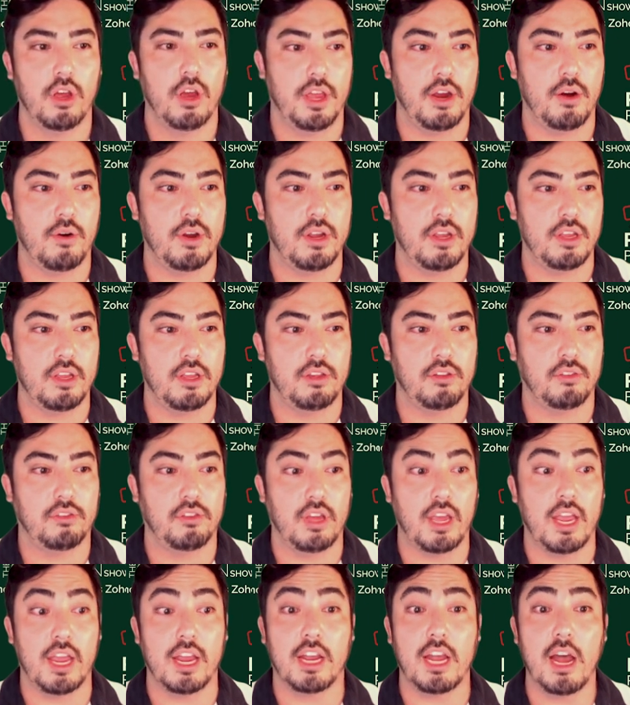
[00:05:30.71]
there
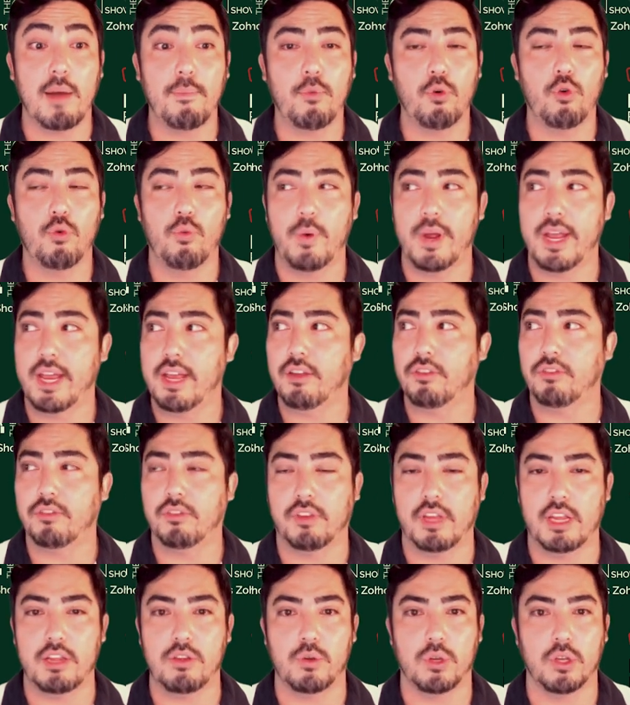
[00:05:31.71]
is a couple
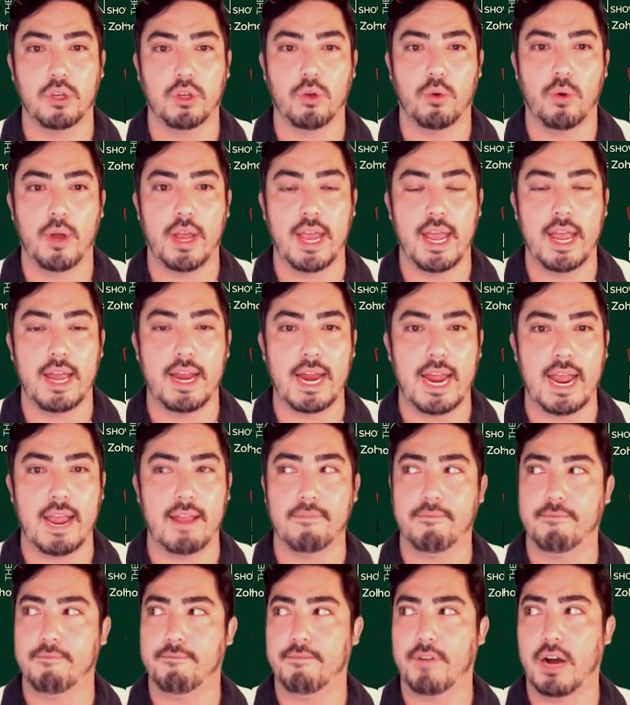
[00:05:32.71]
ways that you can go ahead
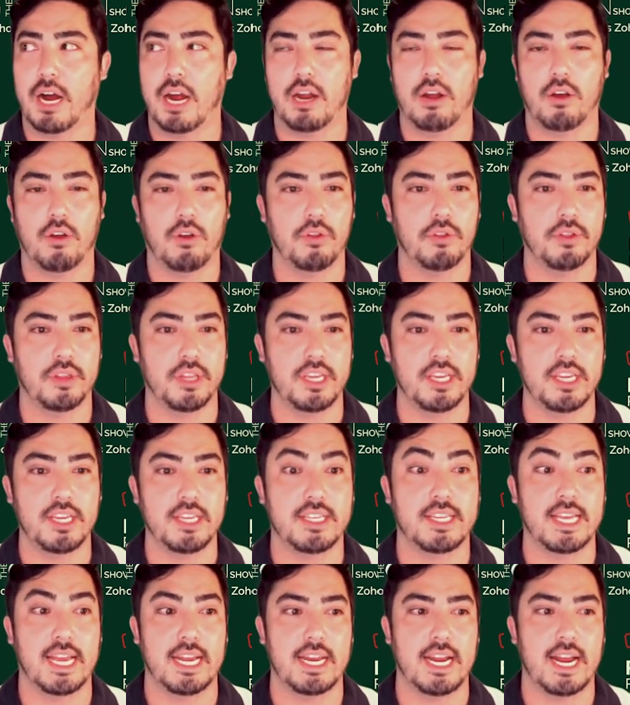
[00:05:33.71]
and file
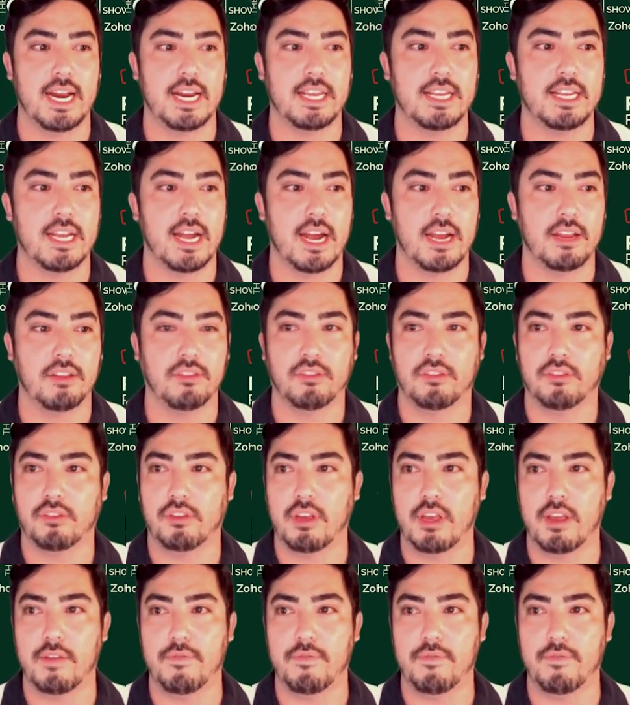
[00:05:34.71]
the ten ninety-nines.